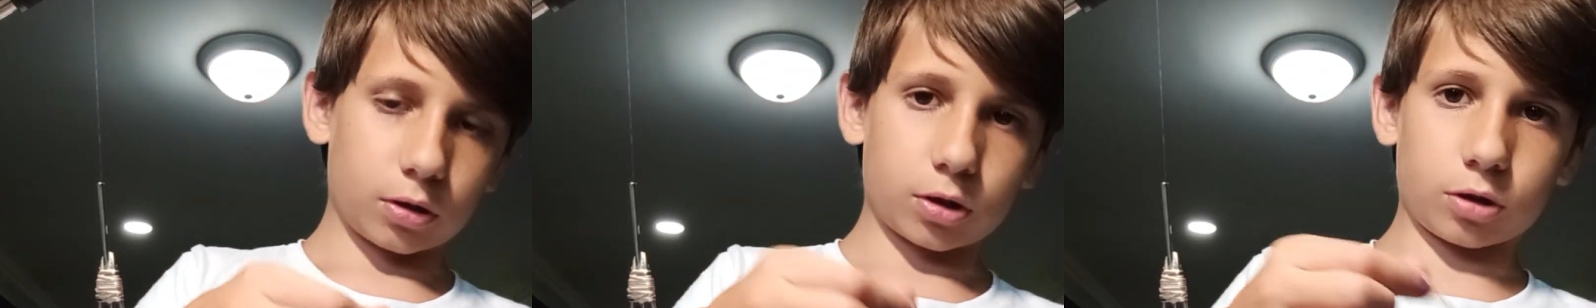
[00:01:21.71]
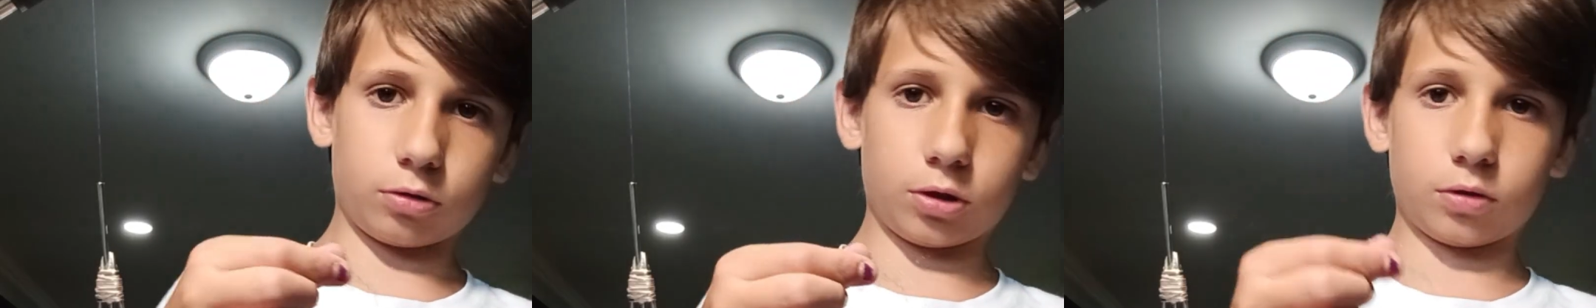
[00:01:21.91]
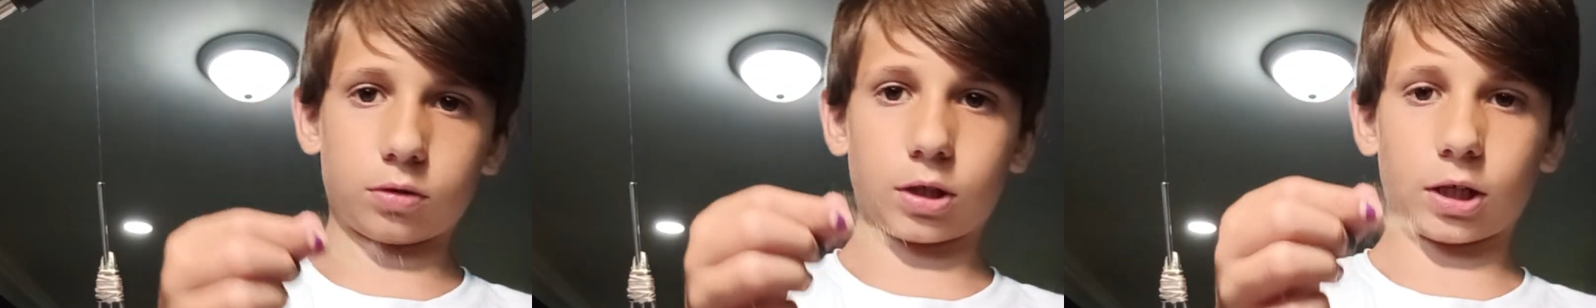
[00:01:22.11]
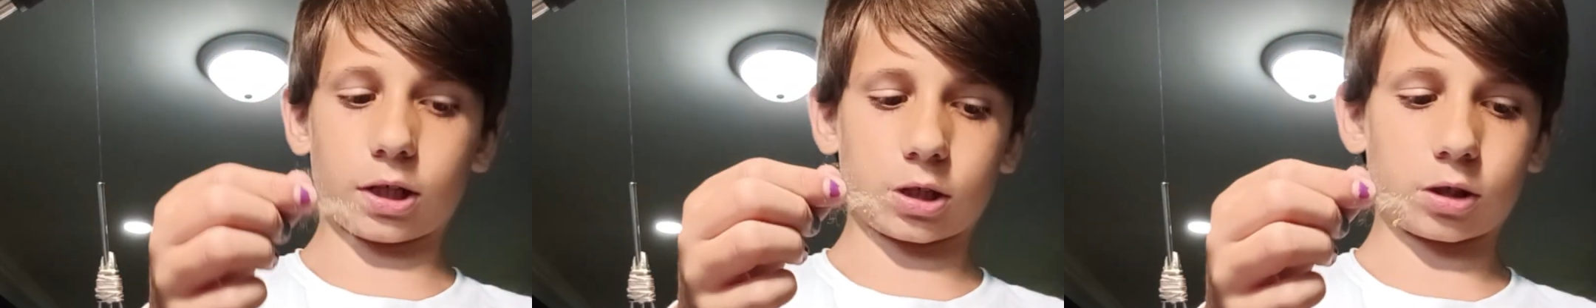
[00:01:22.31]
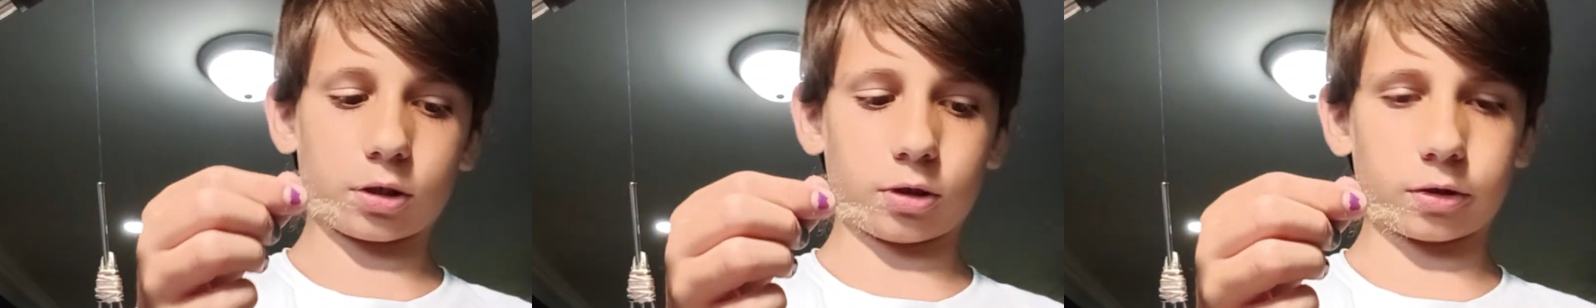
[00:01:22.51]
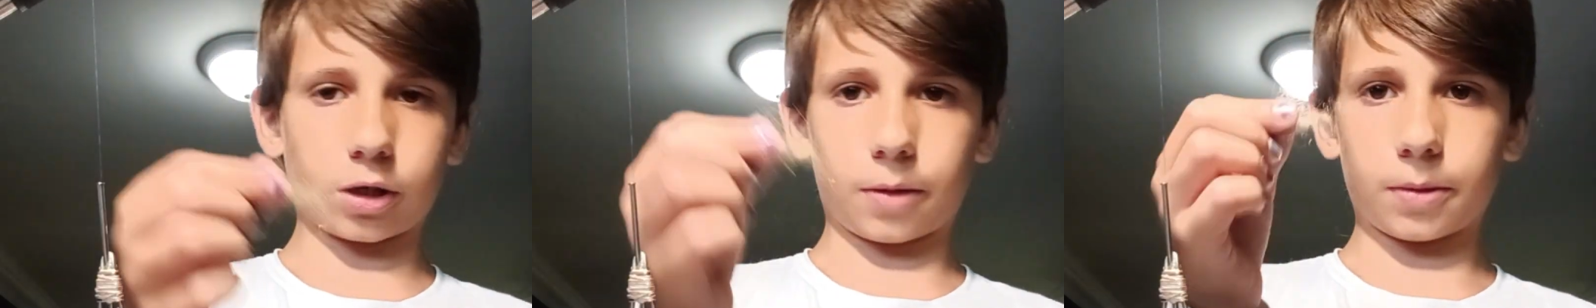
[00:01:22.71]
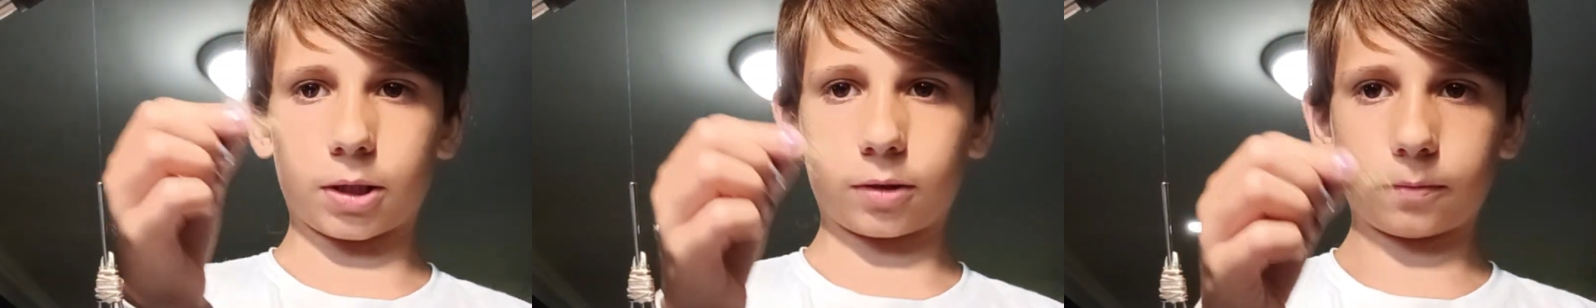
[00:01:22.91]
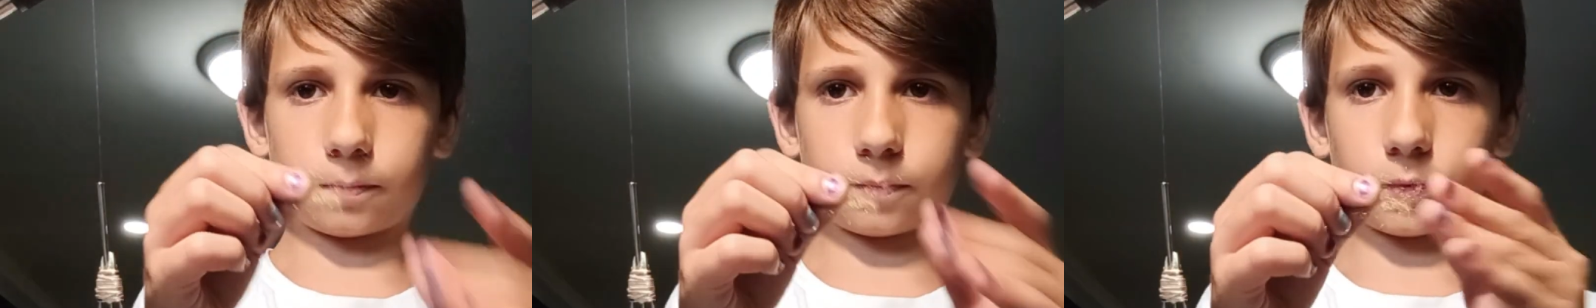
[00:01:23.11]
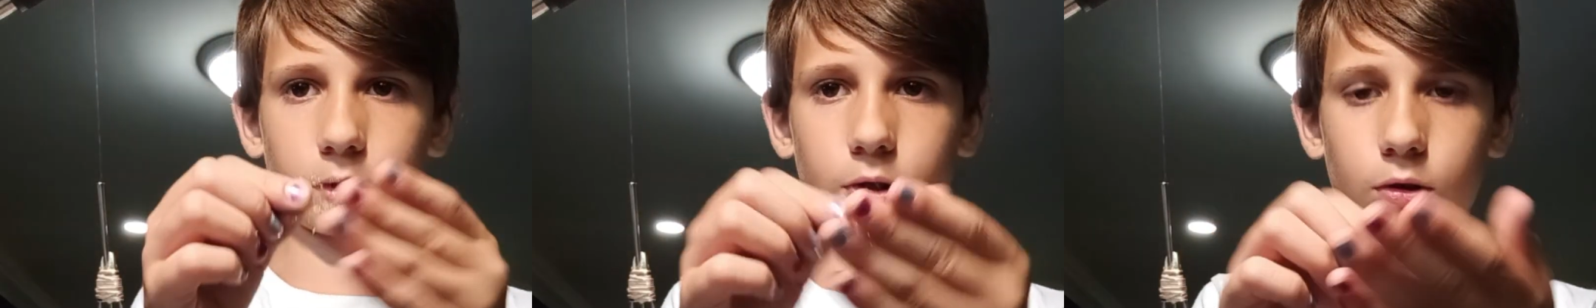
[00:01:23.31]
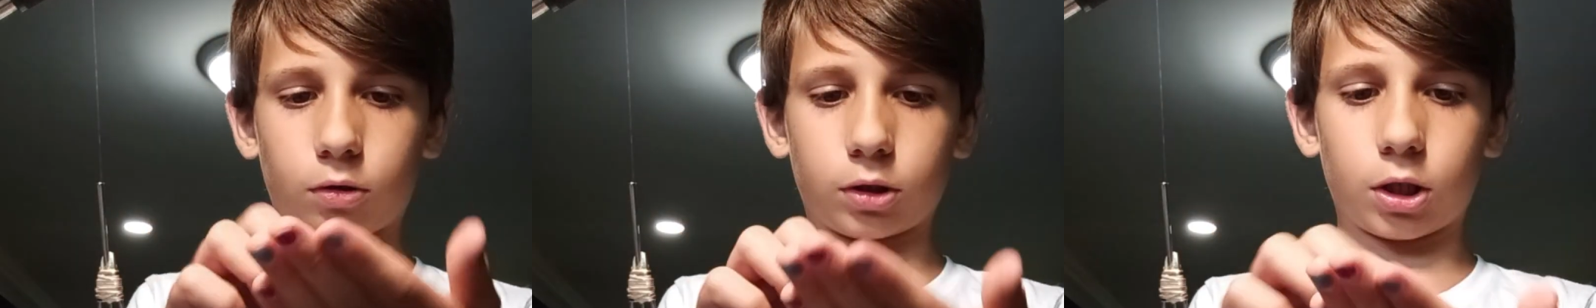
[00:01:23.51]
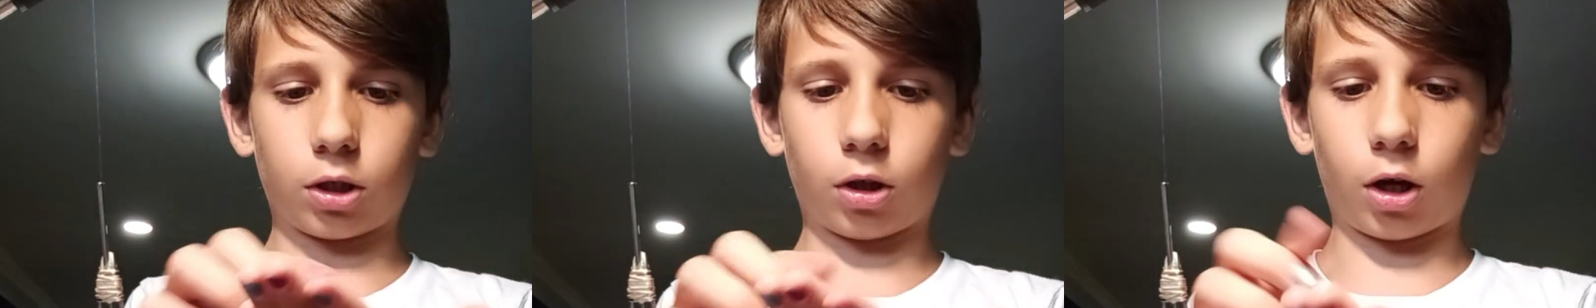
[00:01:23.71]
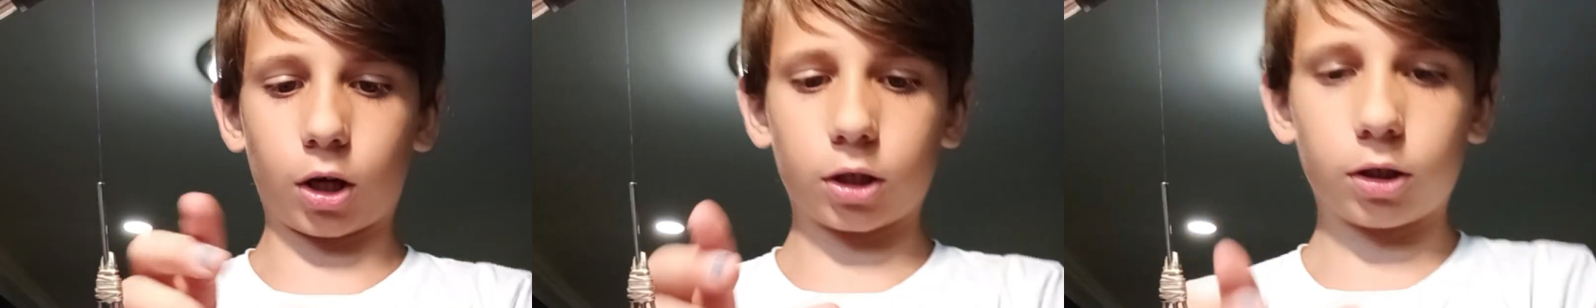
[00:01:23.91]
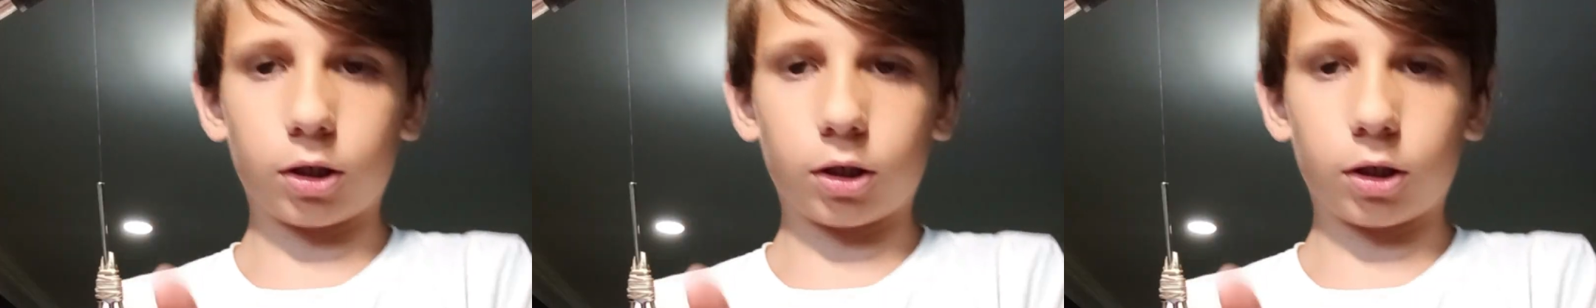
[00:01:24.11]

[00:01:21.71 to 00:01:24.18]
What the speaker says: So you take your dubbing. Don't need a lot.